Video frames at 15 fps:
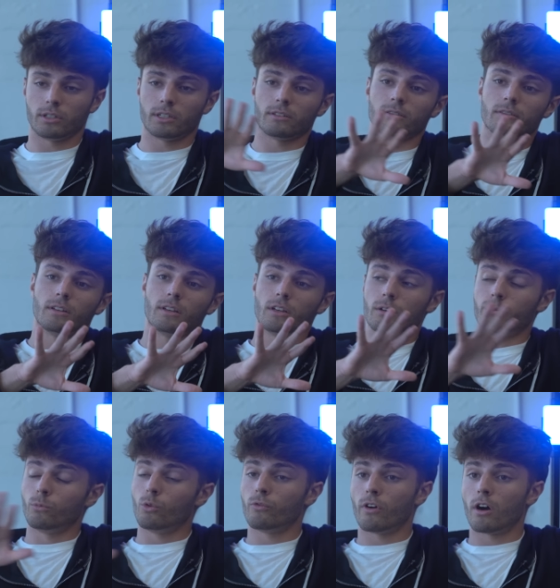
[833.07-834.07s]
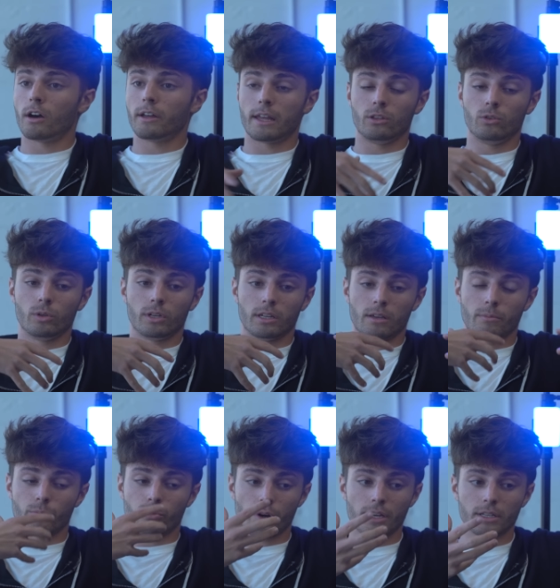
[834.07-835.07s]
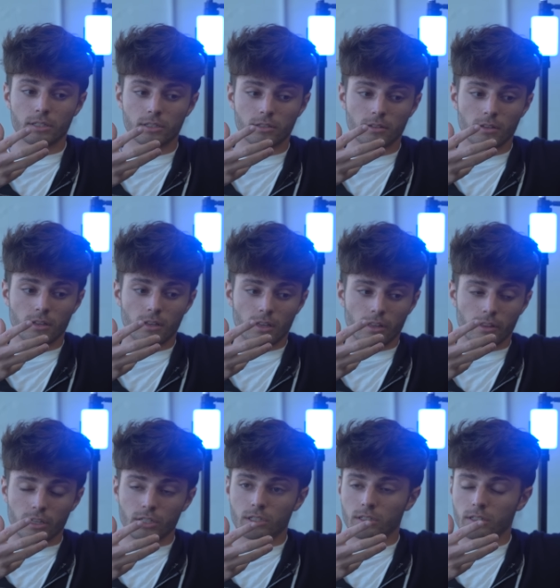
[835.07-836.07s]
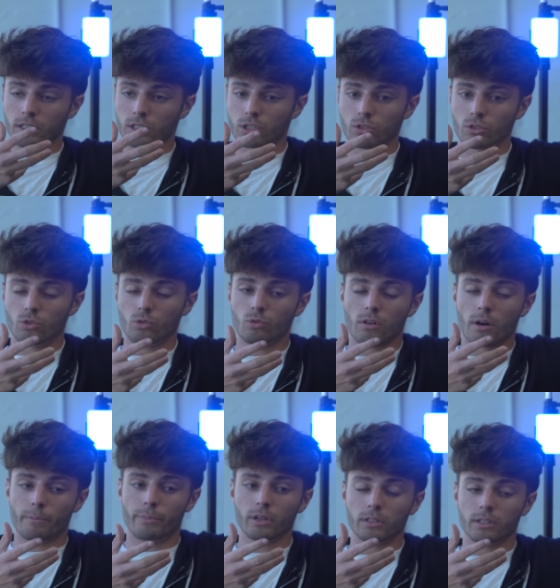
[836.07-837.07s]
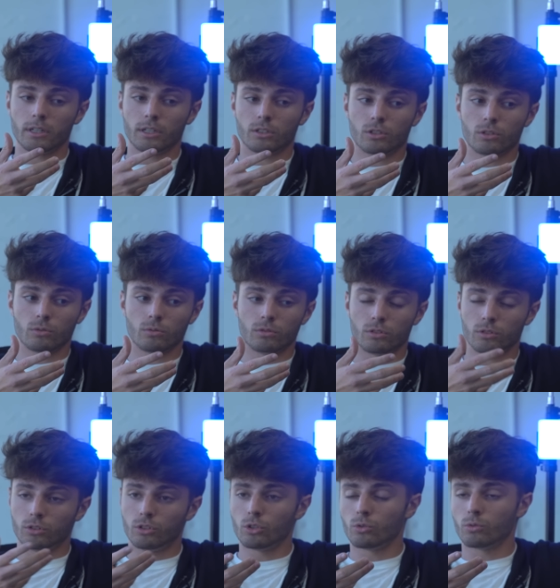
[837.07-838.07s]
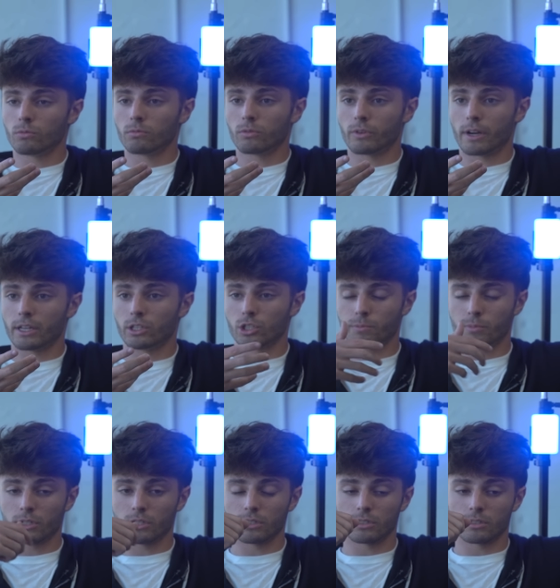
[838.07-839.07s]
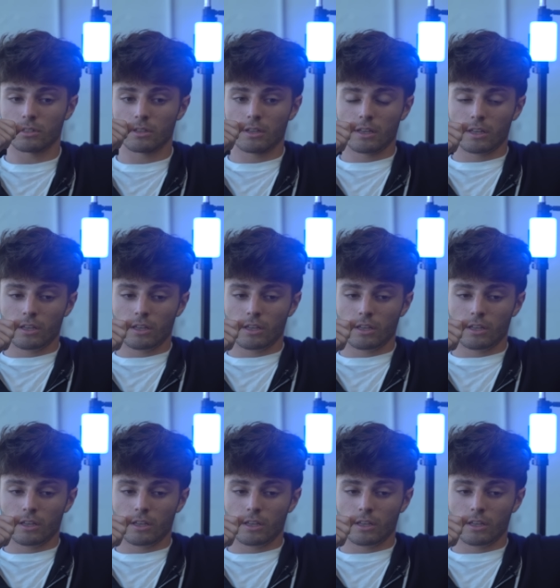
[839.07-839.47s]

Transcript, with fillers: You can move on and you can embrace this this new ability to to do right just because